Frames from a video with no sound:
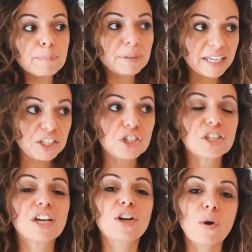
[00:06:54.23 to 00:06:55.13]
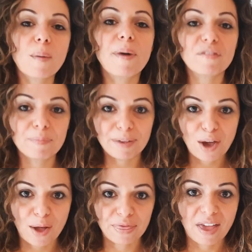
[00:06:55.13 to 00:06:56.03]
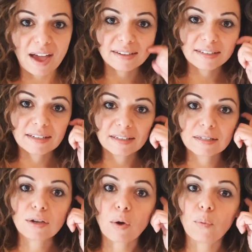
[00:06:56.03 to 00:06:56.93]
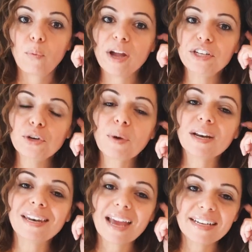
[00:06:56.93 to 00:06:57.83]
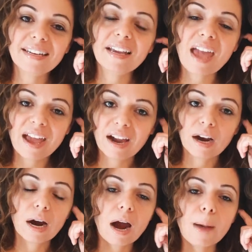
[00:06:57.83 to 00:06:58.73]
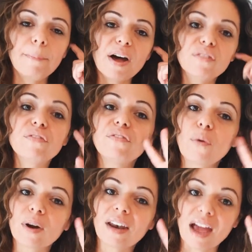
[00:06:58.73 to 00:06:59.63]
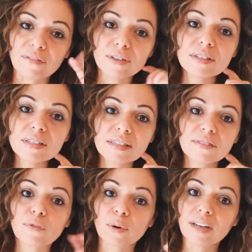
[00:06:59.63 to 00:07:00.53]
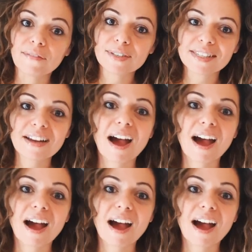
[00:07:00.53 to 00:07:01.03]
bleach can go above and beyond that. So when you are lightening hair above 4 levels and